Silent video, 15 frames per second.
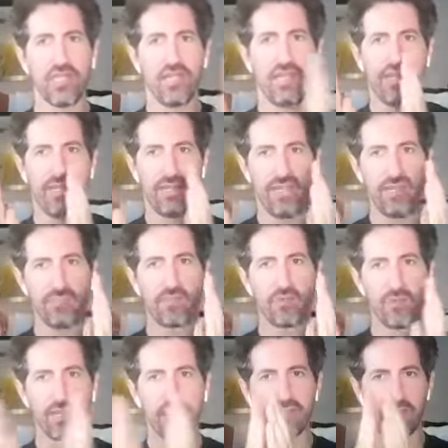And in
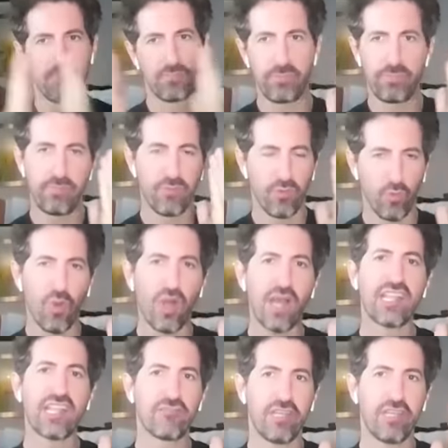between, there's a
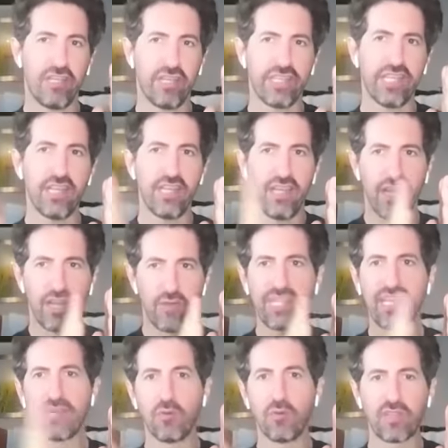wide gray area, and we
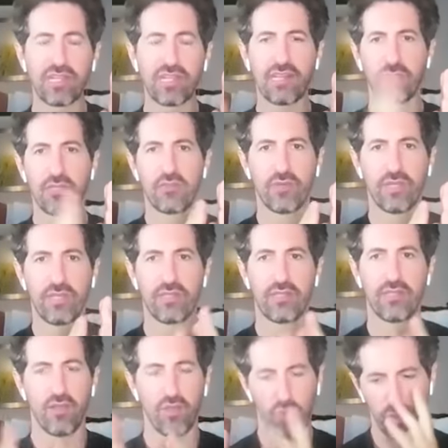can move the needle between
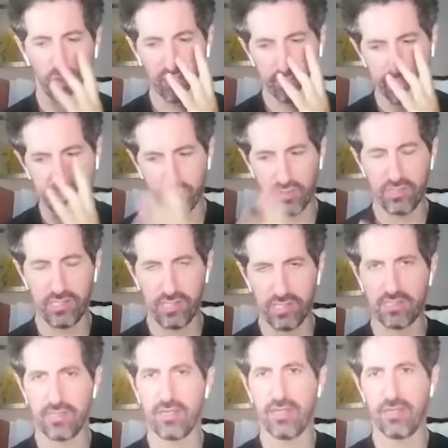whether we make
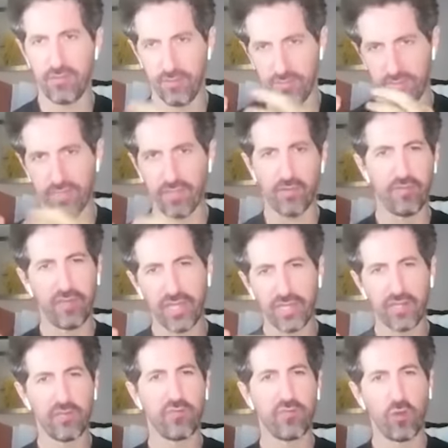choices that are
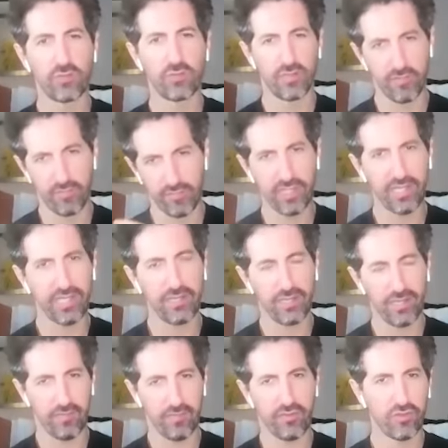very informed and very
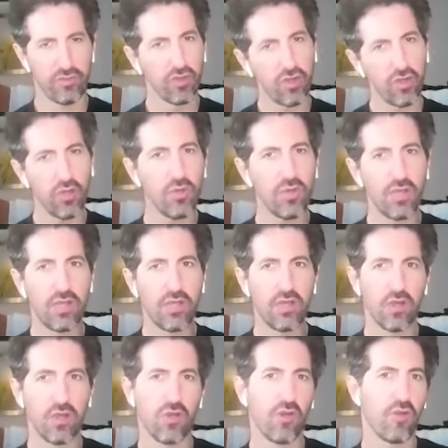kind of thorough,
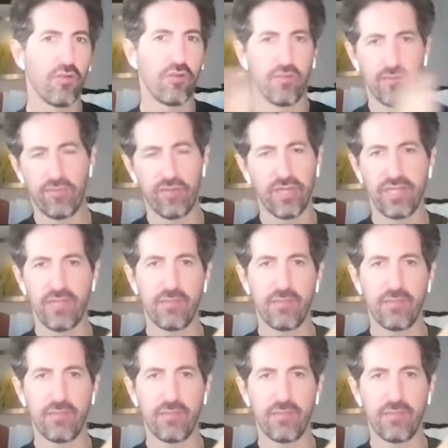or very